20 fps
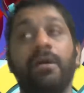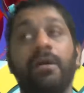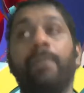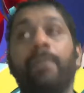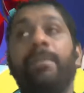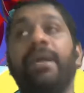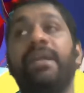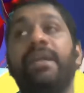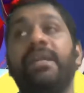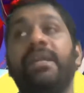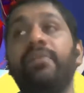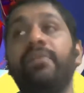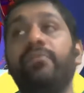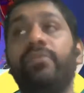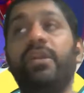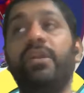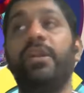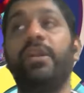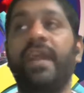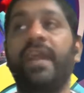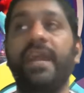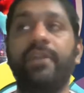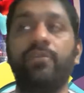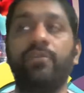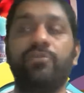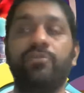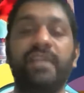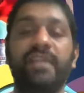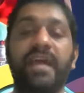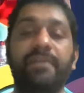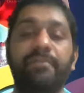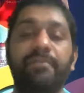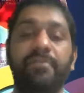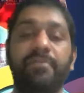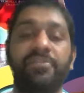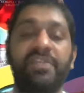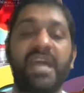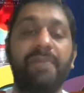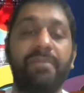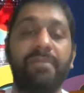a big team will try to
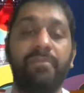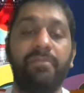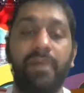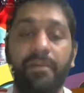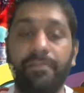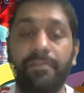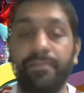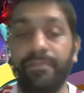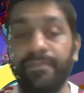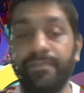snap him up.